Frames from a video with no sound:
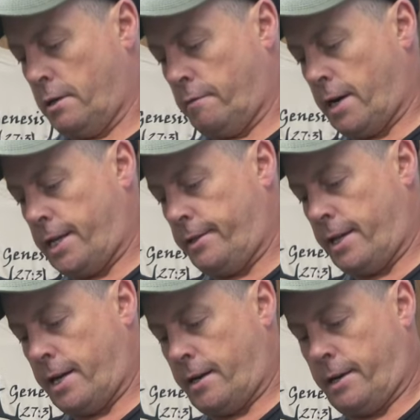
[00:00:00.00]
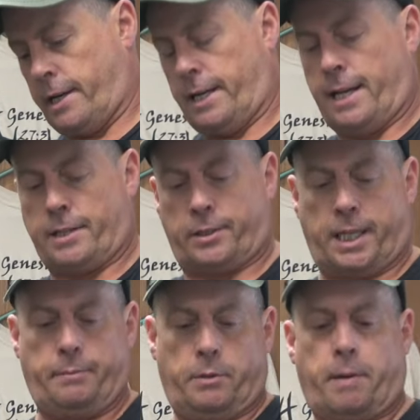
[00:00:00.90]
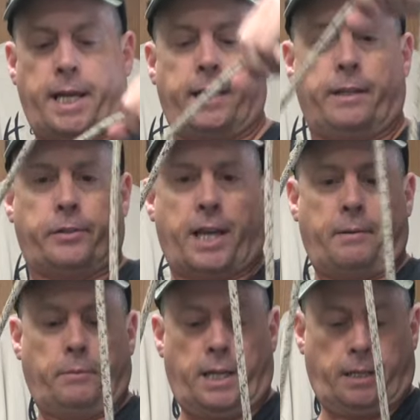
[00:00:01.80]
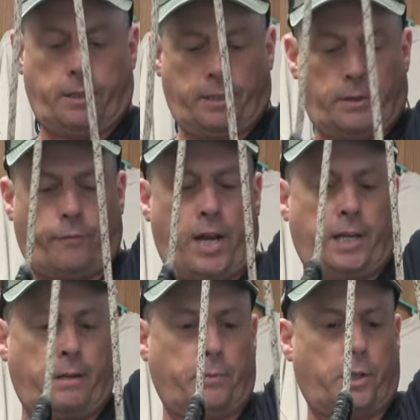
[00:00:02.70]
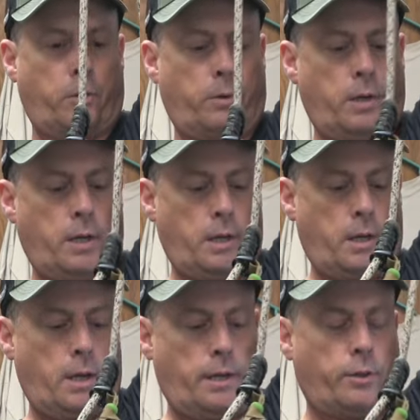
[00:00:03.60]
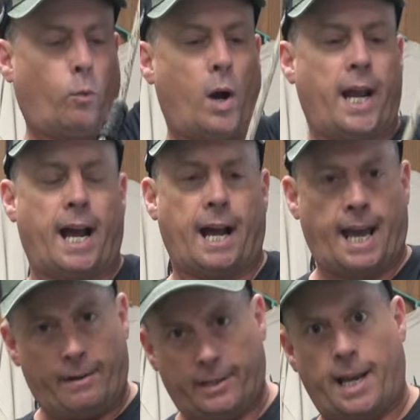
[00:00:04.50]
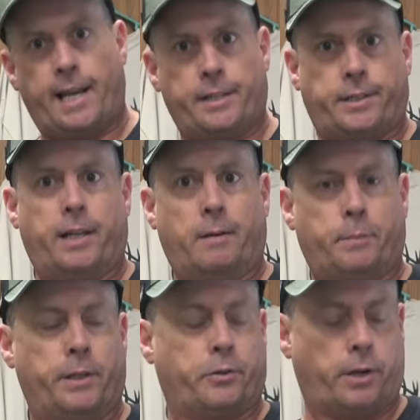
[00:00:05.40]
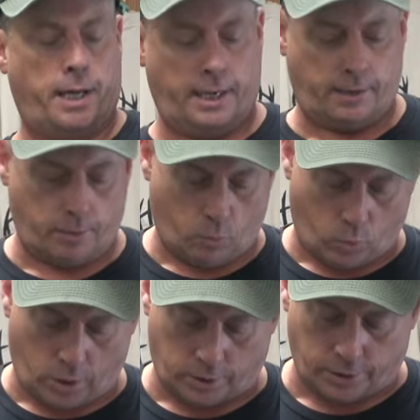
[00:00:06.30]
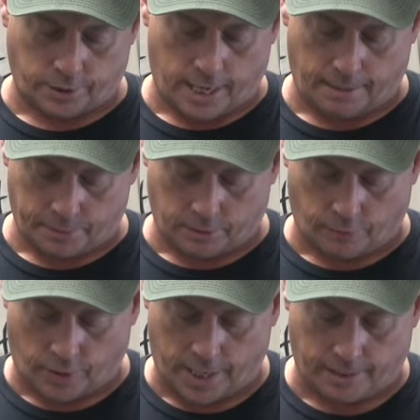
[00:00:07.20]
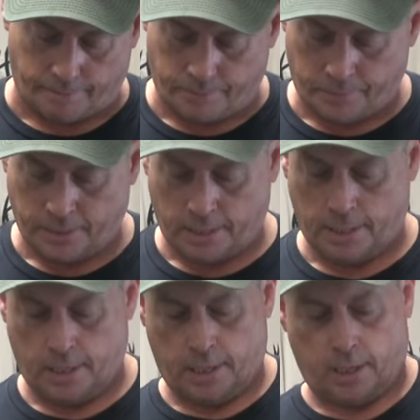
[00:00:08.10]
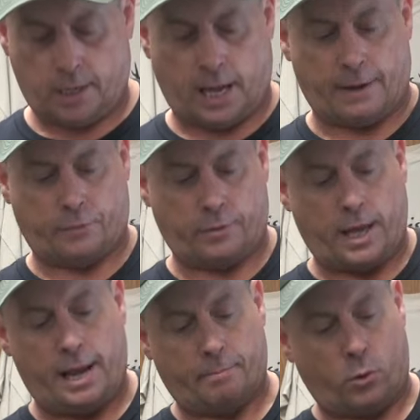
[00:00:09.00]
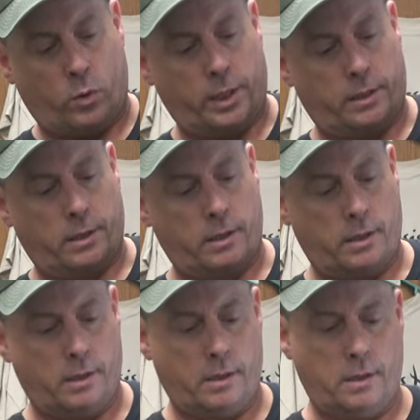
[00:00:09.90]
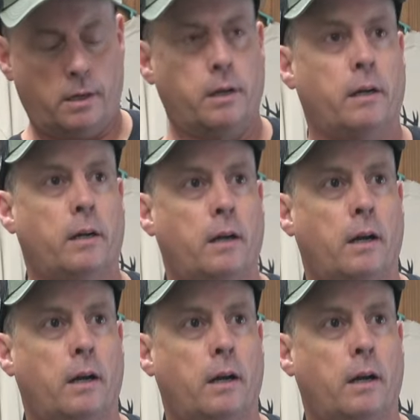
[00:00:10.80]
right there, and that seemed to make it the same length as the Phantom. So the way I had had it set up in the tree worked the same as the Phantom. After that point, I think that's generally where I run